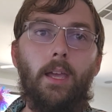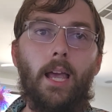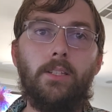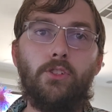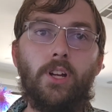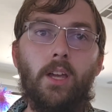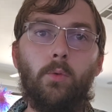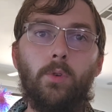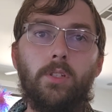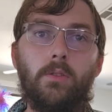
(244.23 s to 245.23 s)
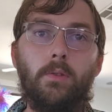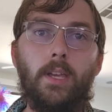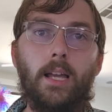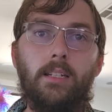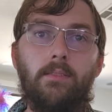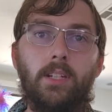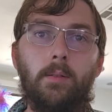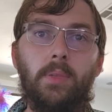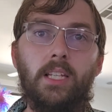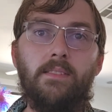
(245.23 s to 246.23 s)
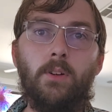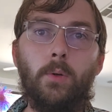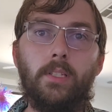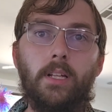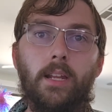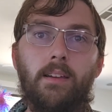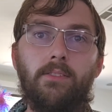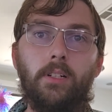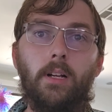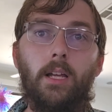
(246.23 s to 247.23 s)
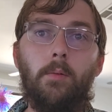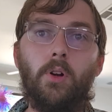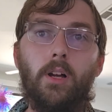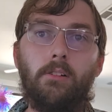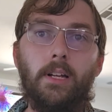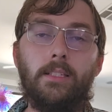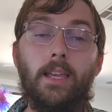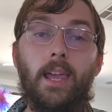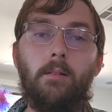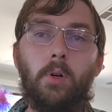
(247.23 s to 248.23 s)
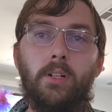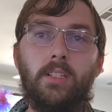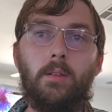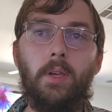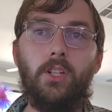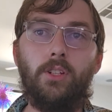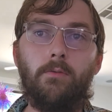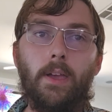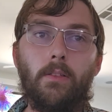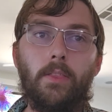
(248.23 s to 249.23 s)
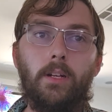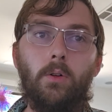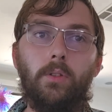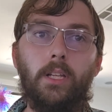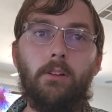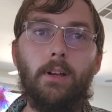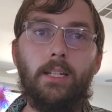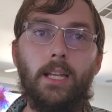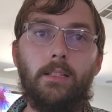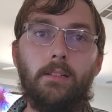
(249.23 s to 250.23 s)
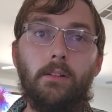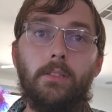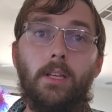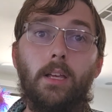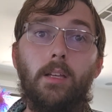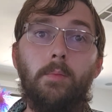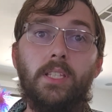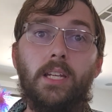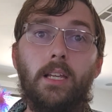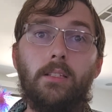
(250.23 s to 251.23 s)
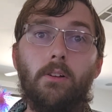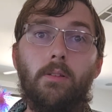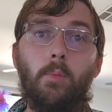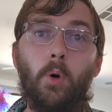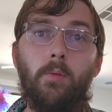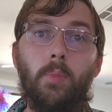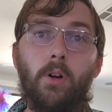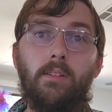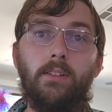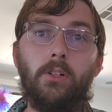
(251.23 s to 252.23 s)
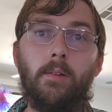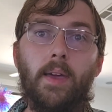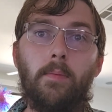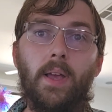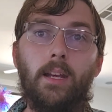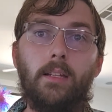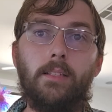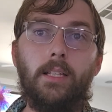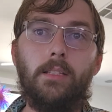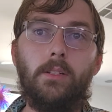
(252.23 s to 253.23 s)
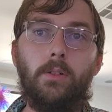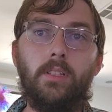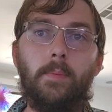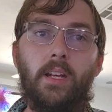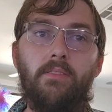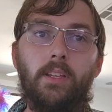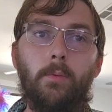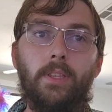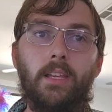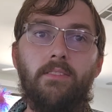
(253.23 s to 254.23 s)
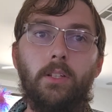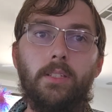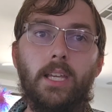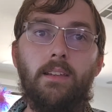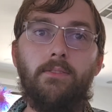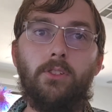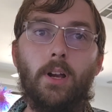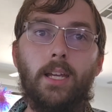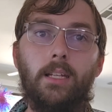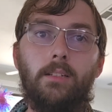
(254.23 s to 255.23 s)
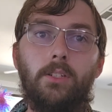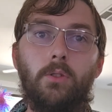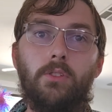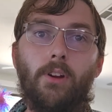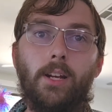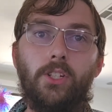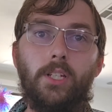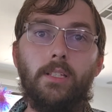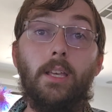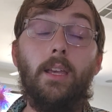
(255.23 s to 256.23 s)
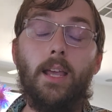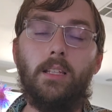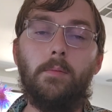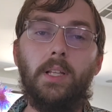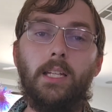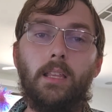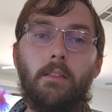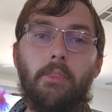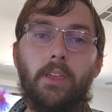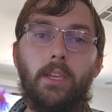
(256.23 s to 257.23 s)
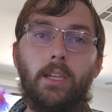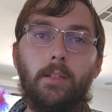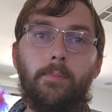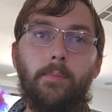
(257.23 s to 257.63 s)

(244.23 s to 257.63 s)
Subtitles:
As your child works through the activity, please focus on effort, progress, and participation rather than only correct answers. Mistakes are an important part of learning mathematics, and students benefit when they feel safe trying new strategies and explaining their thinking.